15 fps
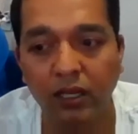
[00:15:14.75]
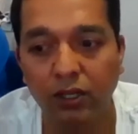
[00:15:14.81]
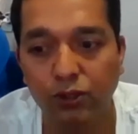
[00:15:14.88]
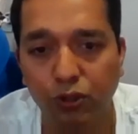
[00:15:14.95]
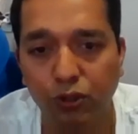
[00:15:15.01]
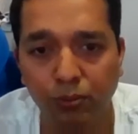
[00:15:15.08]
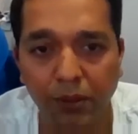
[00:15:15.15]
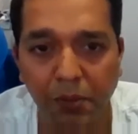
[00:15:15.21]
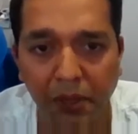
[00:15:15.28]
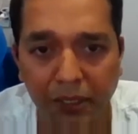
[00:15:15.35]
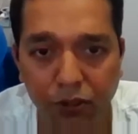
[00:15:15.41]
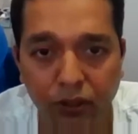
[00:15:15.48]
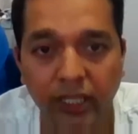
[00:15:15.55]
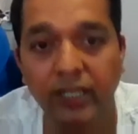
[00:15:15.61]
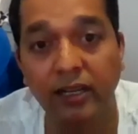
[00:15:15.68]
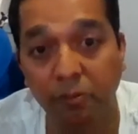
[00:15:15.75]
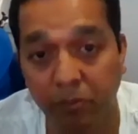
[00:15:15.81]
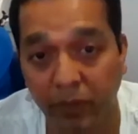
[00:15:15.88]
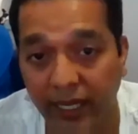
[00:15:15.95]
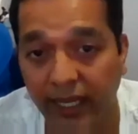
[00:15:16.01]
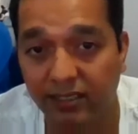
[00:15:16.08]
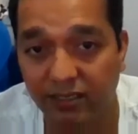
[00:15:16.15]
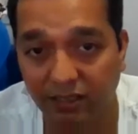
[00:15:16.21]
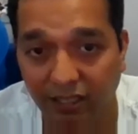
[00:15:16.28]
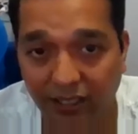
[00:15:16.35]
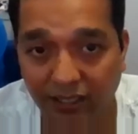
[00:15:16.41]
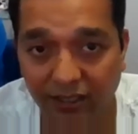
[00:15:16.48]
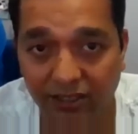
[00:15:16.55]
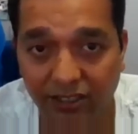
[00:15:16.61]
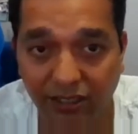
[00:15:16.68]
so maybe your income tax
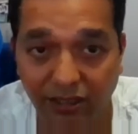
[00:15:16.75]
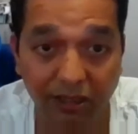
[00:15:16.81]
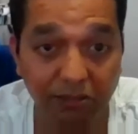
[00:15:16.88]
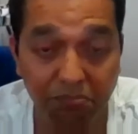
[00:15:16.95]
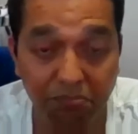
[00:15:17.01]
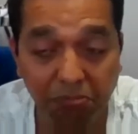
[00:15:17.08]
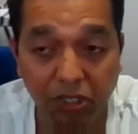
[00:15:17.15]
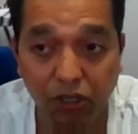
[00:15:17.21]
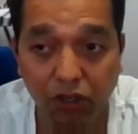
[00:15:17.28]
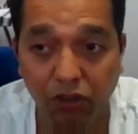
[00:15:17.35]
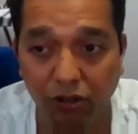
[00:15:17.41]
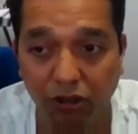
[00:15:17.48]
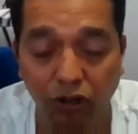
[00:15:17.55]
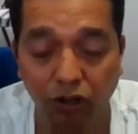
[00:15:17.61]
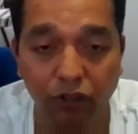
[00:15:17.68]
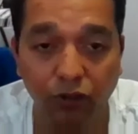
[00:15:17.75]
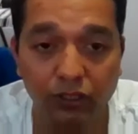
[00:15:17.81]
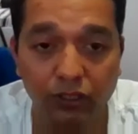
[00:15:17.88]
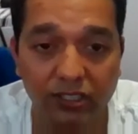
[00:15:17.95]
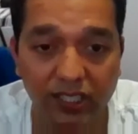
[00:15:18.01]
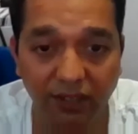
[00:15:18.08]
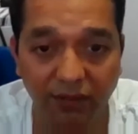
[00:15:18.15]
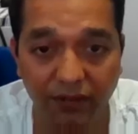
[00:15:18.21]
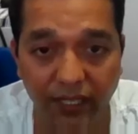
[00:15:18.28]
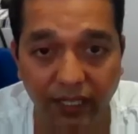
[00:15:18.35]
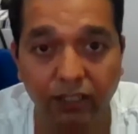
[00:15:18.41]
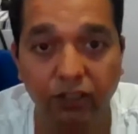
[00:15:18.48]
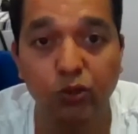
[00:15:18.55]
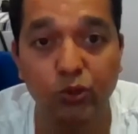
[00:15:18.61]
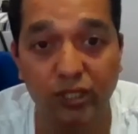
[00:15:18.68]
returns, or your
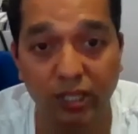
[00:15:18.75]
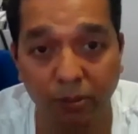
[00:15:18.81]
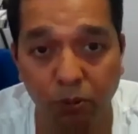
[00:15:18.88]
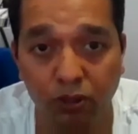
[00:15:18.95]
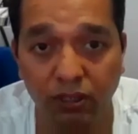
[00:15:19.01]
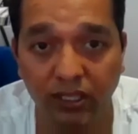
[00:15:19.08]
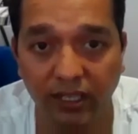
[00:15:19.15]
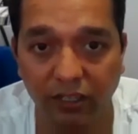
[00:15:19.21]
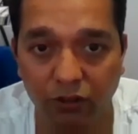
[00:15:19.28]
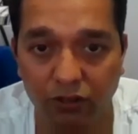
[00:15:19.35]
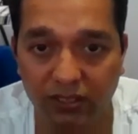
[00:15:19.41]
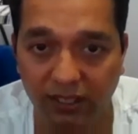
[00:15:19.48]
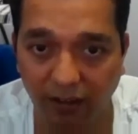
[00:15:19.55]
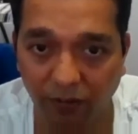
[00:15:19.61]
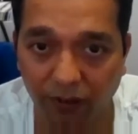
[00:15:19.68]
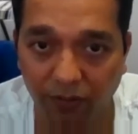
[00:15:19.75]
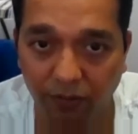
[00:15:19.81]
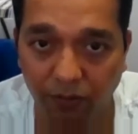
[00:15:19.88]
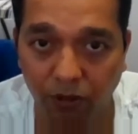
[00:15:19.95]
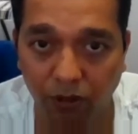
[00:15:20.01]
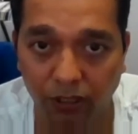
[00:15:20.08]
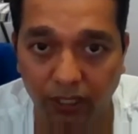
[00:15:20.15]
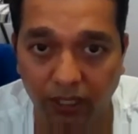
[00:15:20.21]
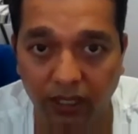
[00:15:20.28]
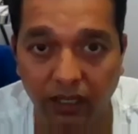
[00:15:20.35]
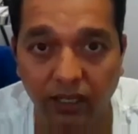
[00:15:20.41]
CV to support that you're self-employed.